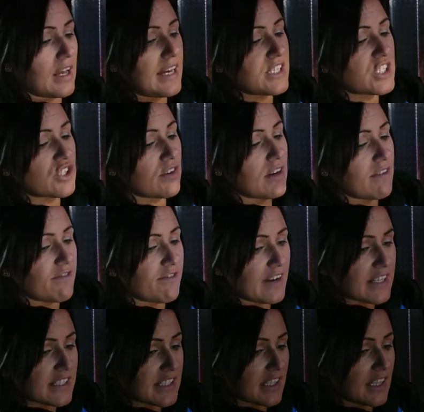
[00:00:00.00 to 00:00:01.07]
history of
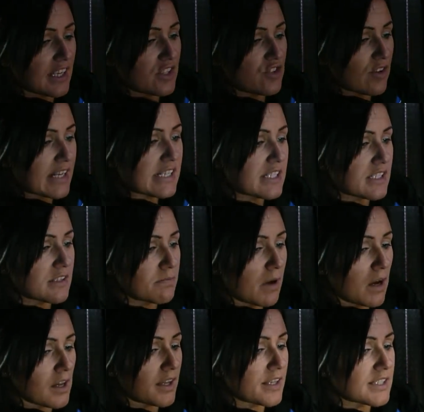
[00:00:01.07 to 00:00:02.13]
fits at the address
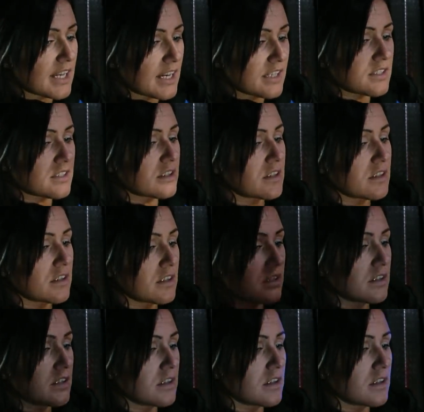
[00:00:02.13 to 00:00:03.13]
Mike said. Oh, okay.